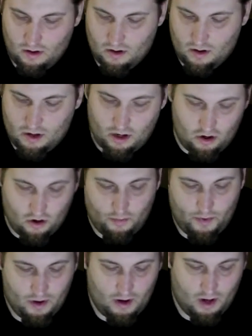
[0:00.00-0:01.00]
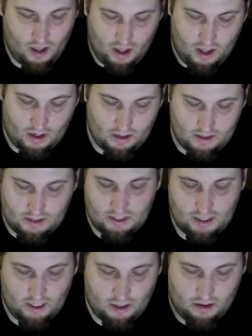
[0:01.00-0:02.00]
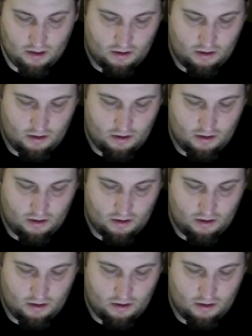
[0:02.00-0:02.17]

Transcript: cut it open and see.